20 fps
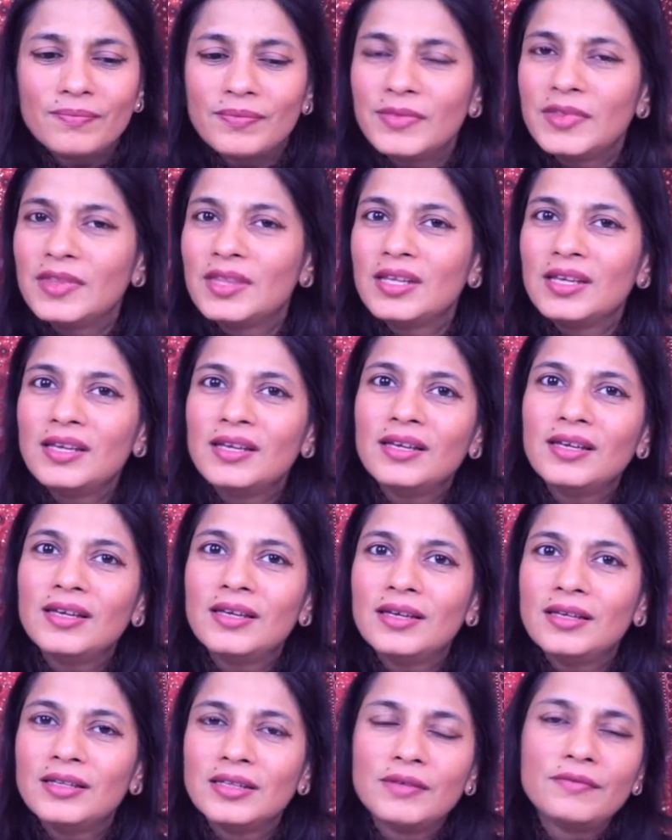
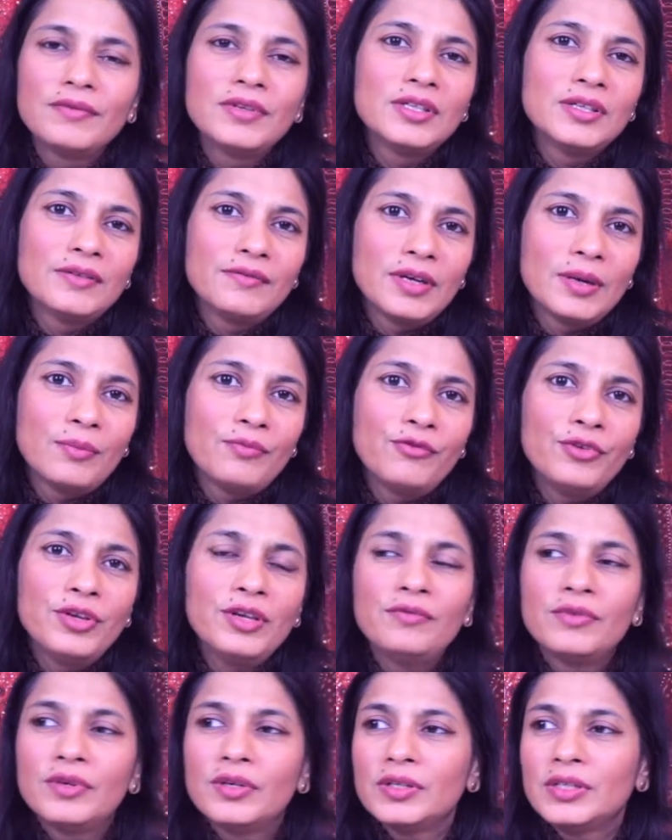they they will develop
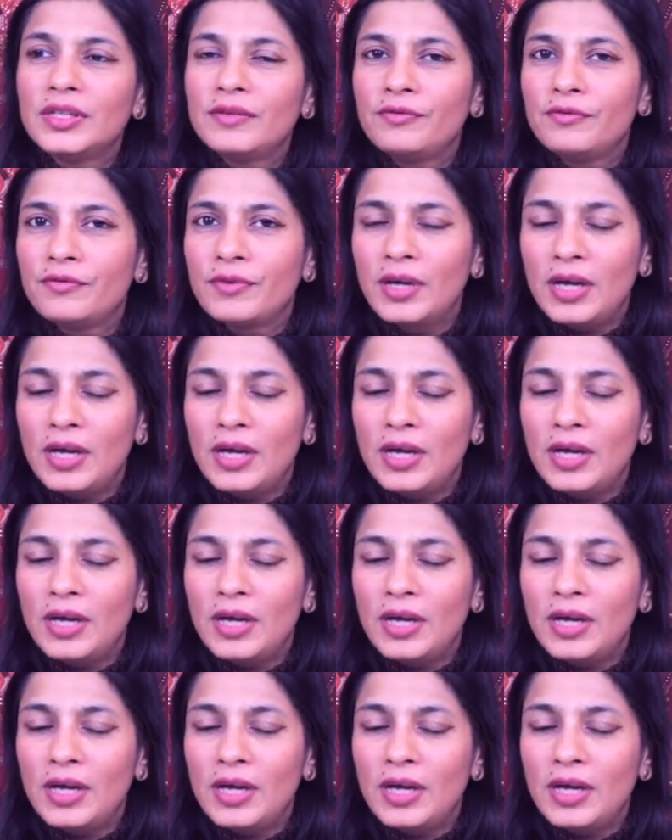fever they